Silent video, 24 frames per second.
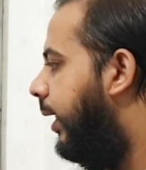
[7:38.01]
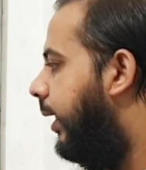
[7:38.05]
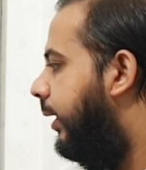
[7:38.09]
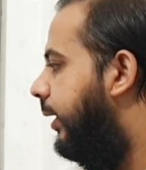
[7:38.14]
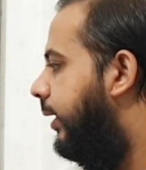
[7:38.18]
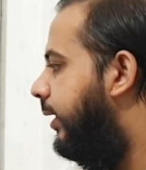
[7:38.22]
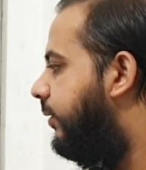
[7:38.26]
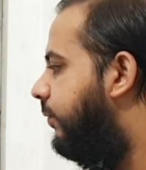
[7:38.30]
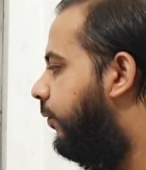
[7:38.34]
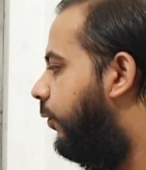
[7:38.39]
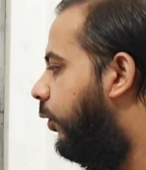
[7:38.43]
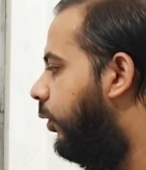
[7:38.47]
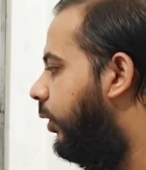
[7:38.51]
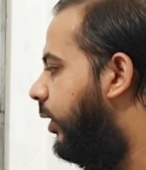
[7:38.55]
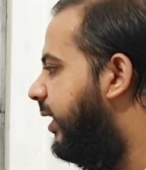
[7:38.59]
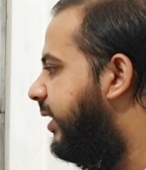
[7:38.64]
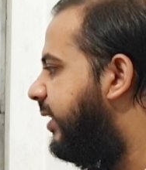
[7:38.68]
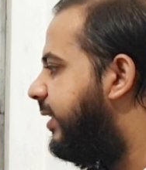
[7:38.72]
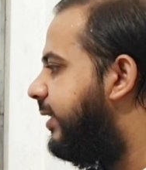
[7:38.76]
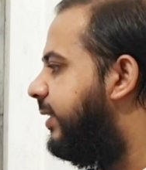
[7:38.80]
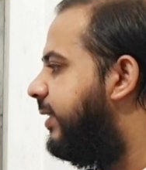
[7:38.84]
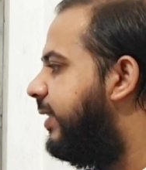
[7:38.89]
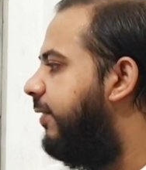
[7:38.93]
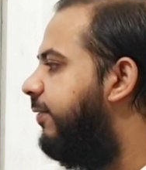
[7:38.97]
These 4
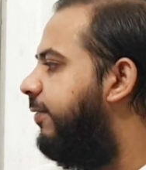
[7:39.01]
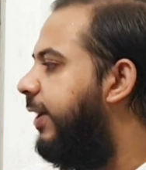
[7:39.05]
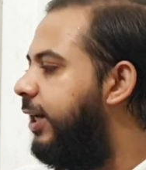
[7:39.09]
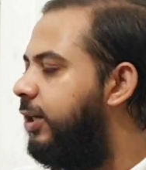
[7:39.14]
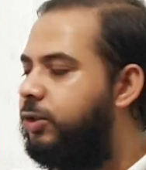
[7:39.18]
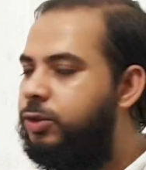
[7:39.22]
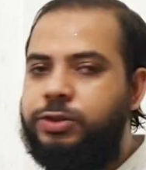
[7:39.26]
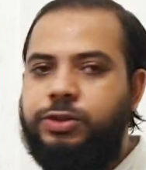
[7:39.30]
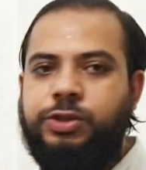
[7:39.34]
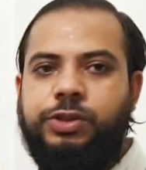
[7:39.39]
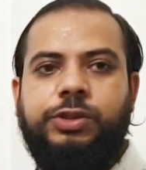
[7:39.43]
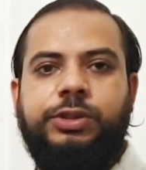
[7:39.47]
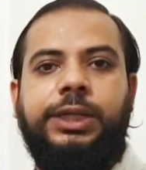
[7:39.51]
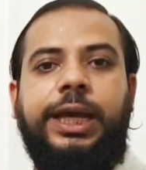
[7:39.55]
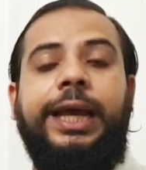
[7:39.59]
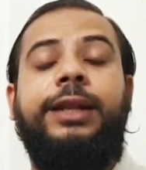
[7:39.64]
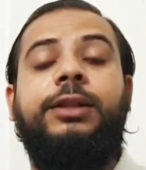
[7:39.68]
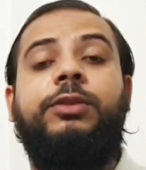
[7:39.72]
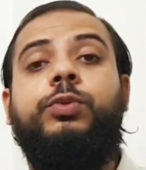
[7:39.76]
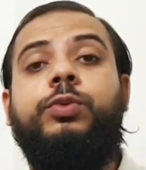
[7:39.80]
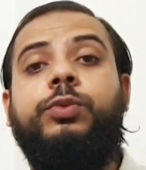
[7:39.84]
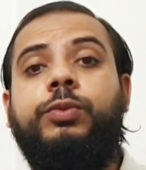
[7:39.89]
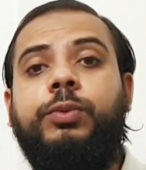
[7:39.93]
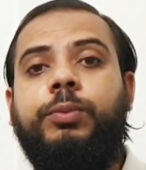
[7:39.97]
digits are factors.
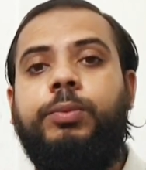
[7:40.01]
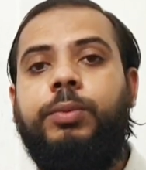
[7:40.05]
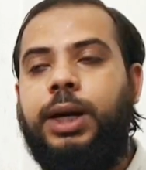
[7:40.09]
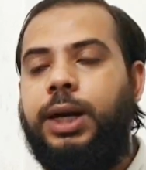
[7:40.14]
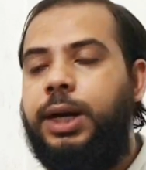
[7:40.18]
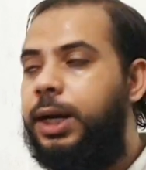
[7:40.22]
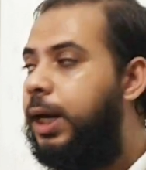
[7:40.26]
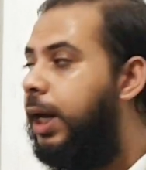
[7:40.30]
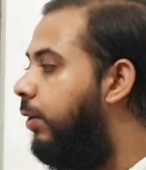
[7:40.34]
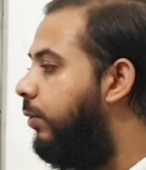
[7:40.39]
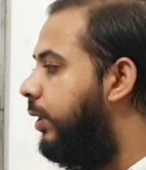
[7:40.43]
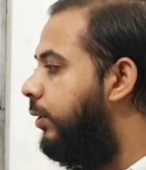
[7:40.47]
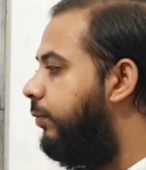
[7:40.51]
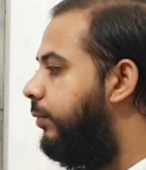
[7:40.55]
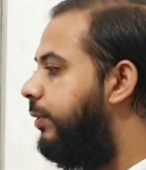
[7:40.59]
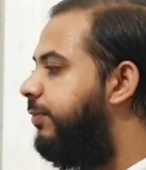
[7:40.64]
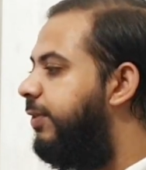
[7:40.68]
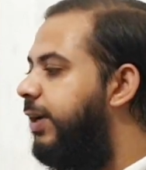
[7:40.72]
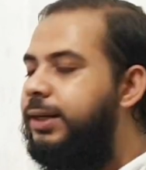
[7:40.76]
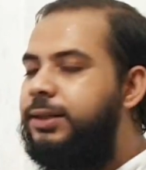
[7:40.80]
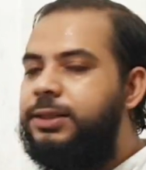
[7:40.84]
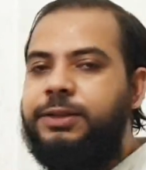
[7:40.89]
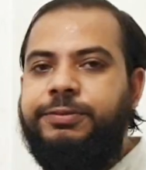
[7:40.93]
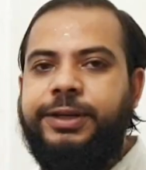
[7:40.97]
And how can we
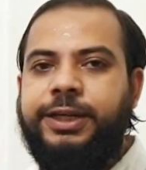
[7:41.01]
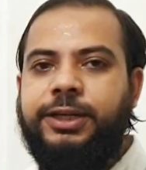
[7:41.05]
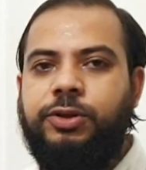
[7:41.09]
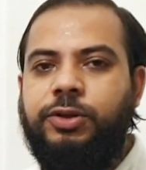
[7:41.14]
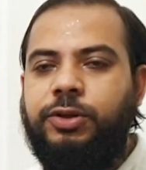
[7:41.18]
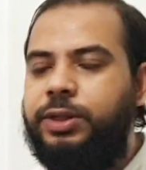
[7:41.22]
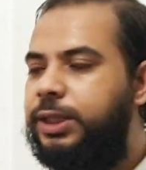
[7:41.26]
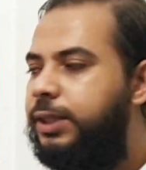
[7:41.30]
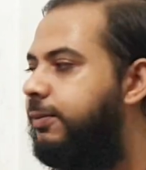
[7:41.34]
find the factor?